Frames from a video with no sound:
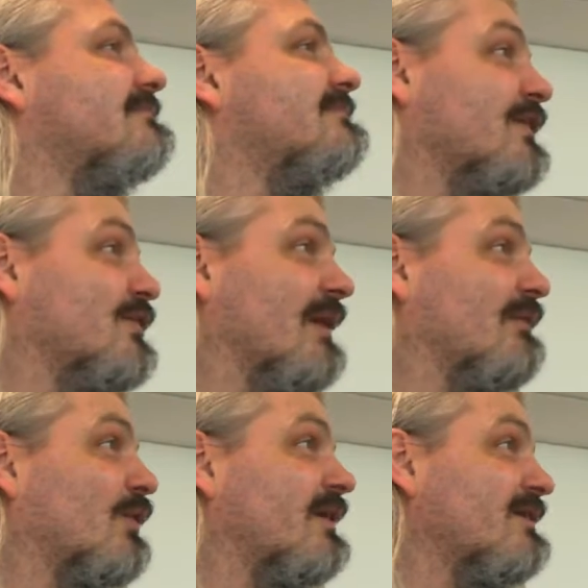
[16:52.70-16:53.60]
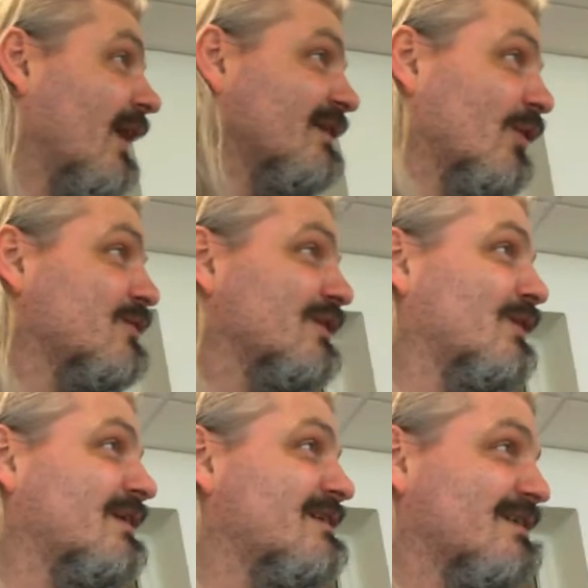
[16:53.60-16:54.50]
Did you have a look at it? I told you to
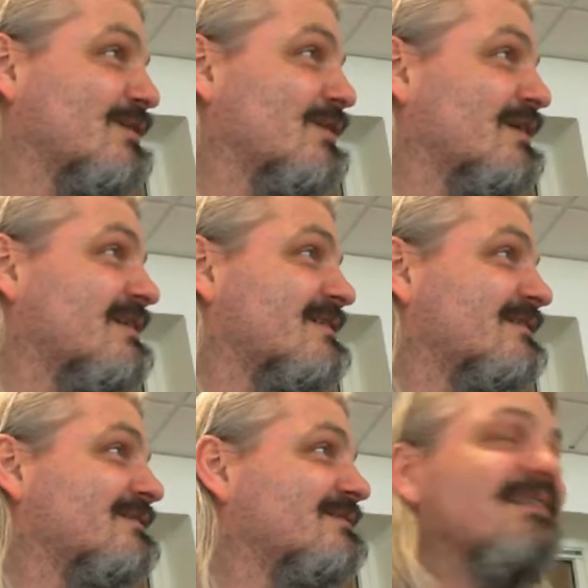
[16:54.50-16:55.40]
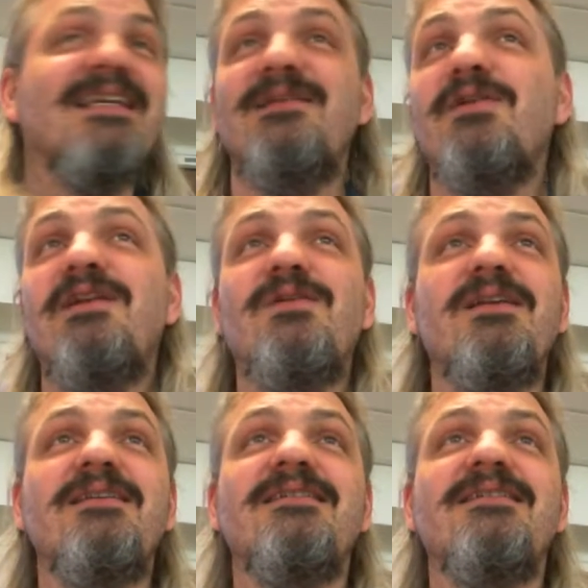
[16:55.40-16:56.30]
look at it. Did you look at it? Did anybody look at it?